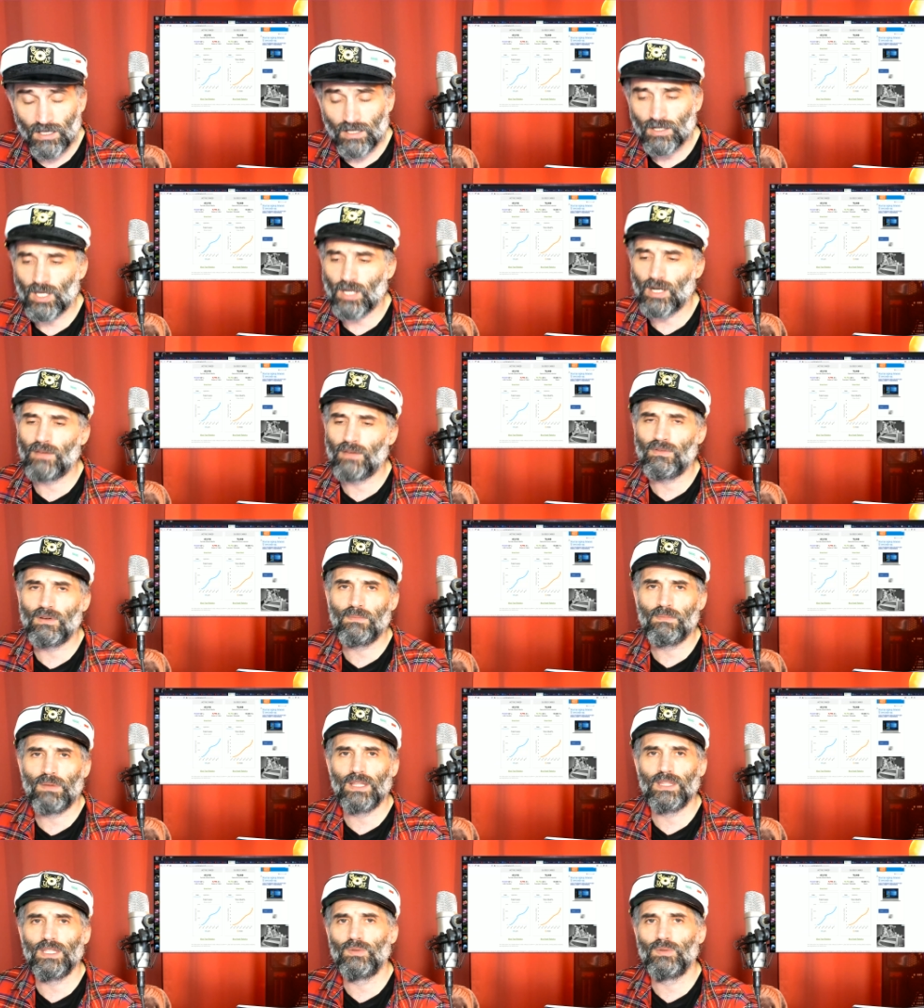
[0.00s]
Not
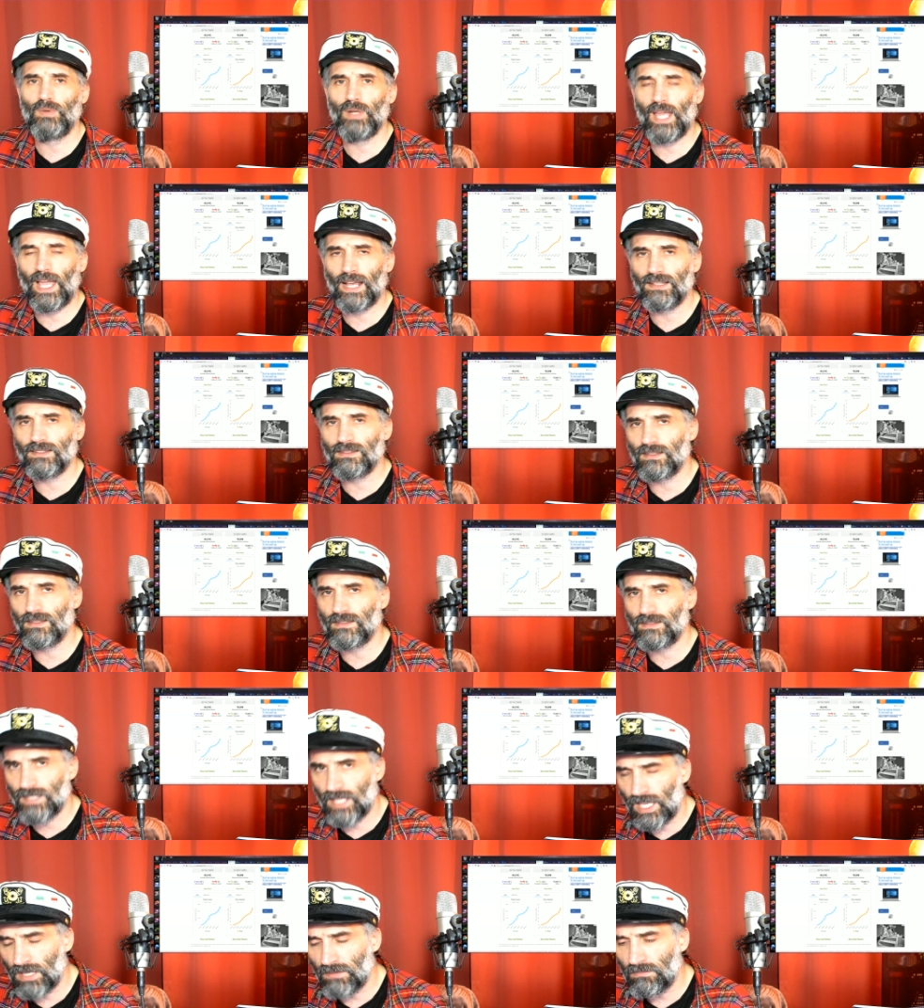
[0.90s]
everybody reacts the
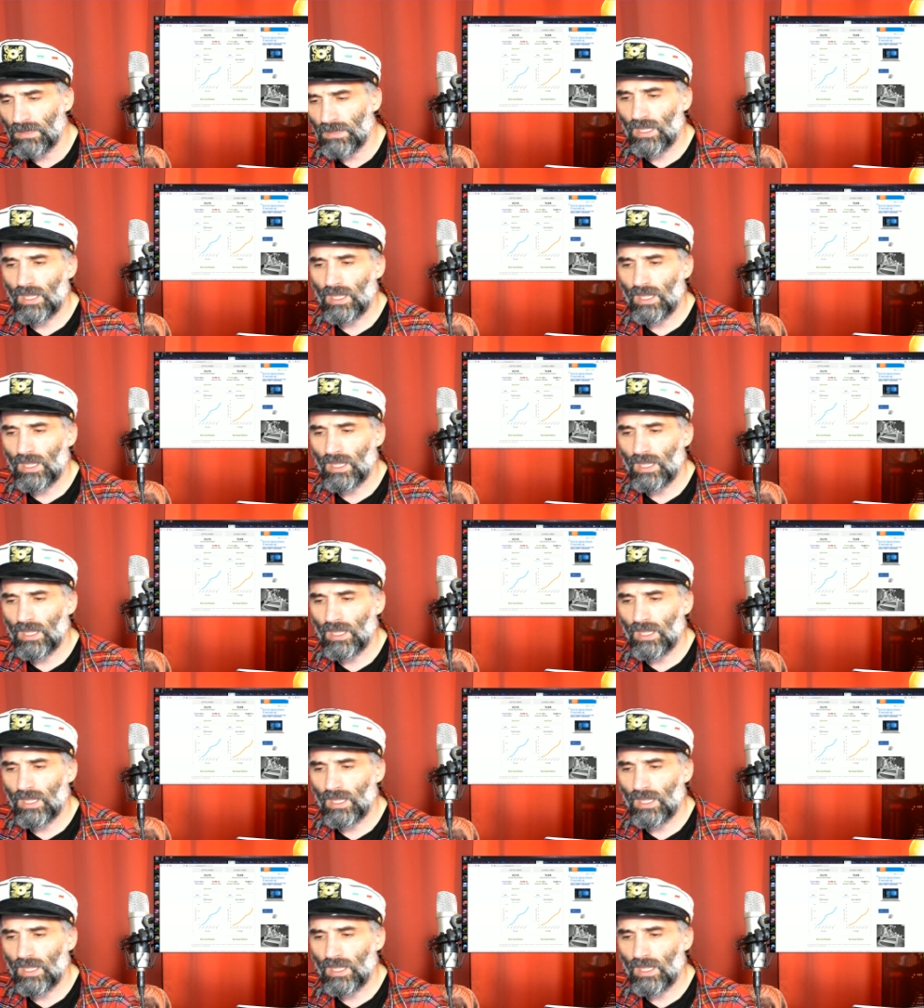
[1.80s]
same,